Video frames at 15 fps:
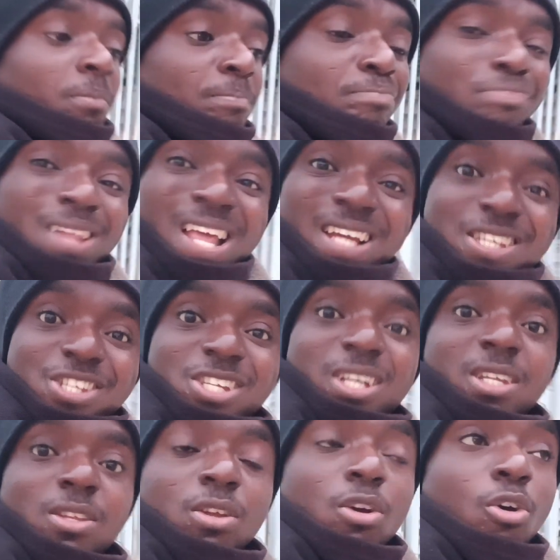
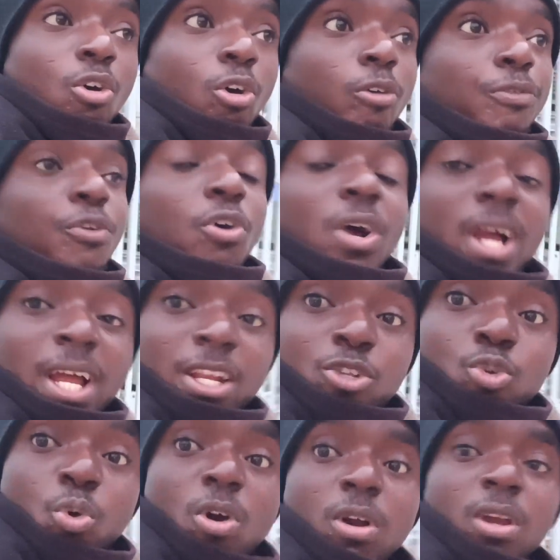blessing of your
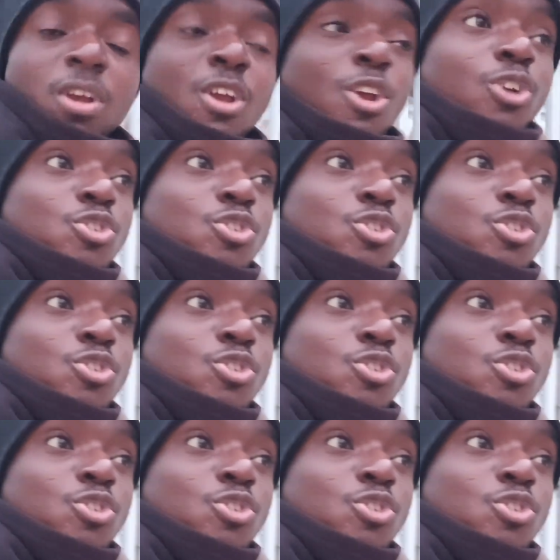handwork.